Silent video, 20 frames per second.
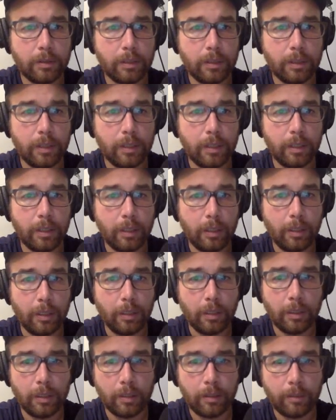it can
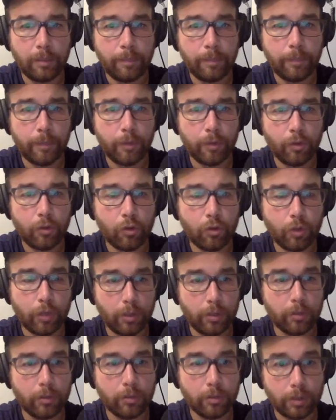um,
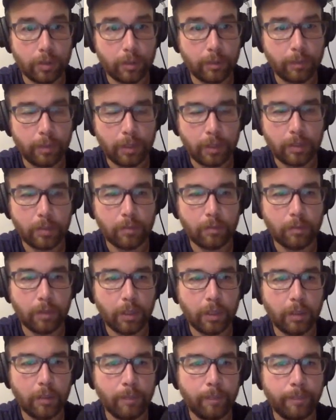trigger something to
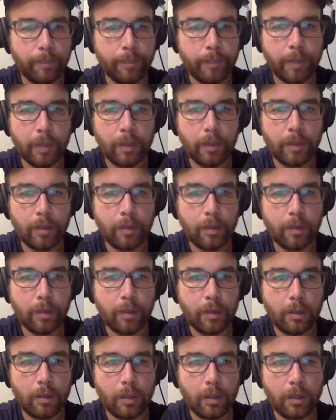run.
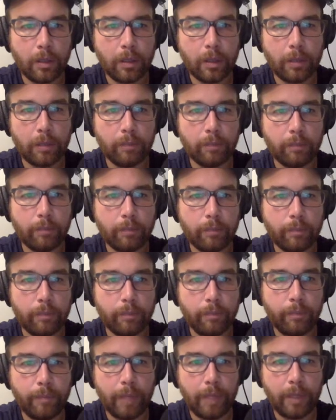I'm gonna
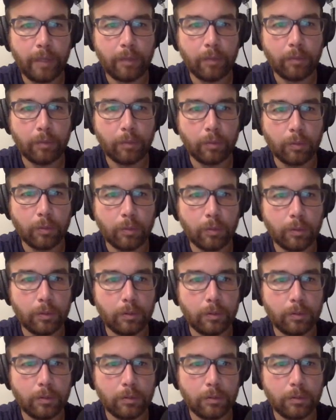make a rule.